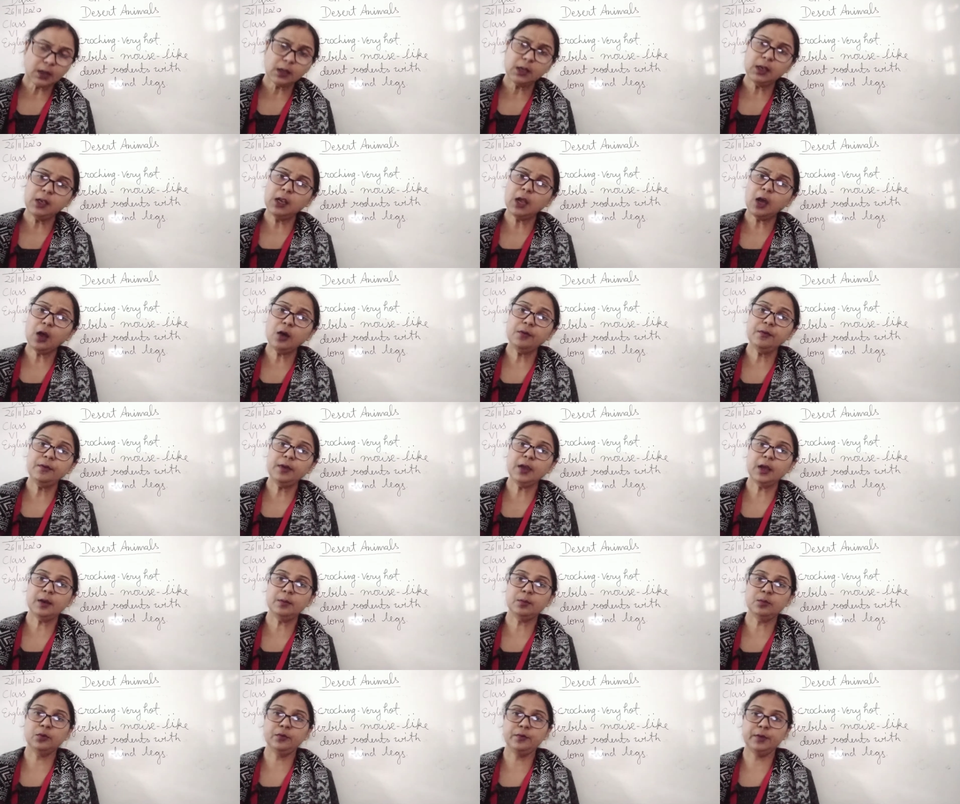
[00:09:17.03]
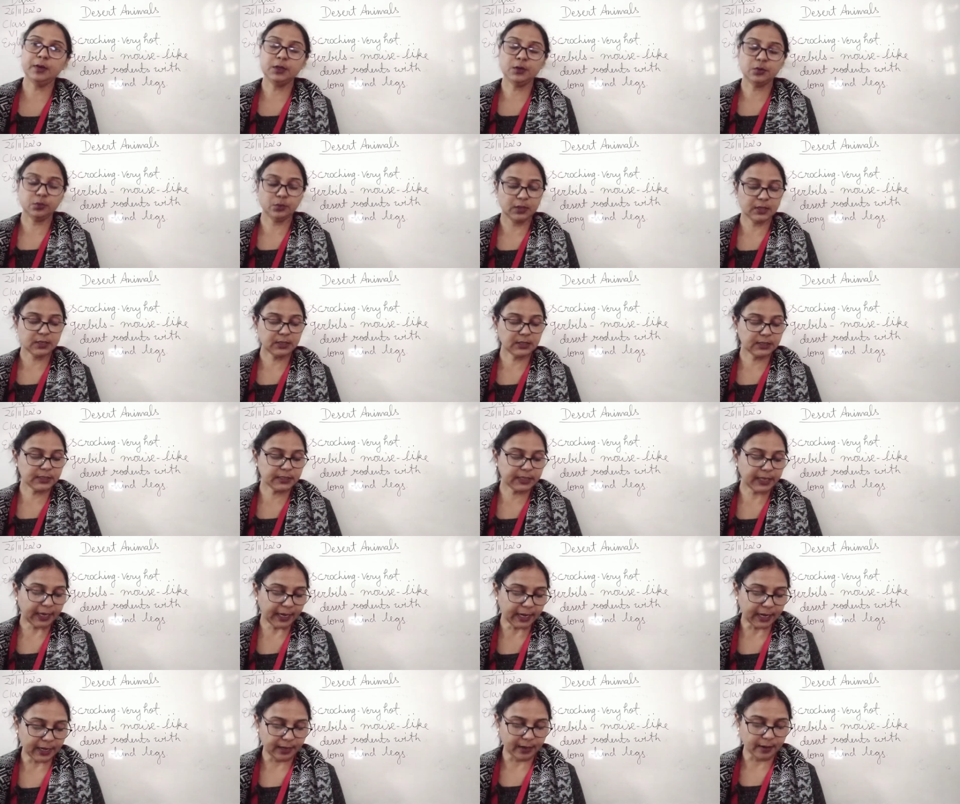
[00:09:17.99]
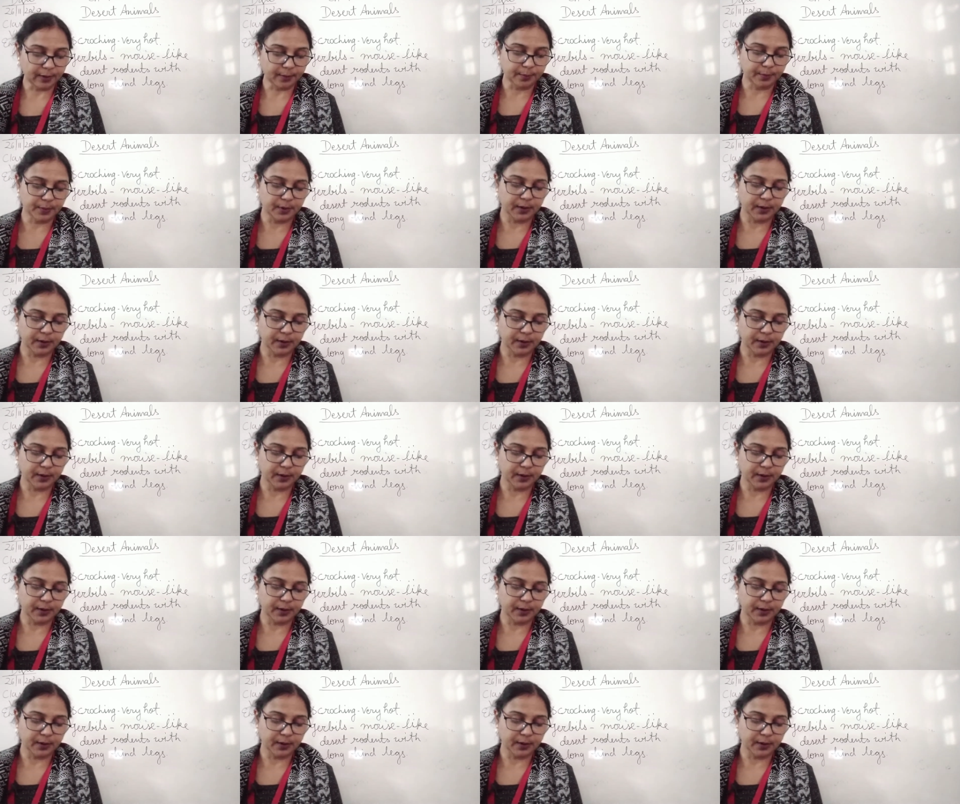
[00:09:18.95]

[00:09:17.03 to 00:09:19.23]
Now we are moving to the second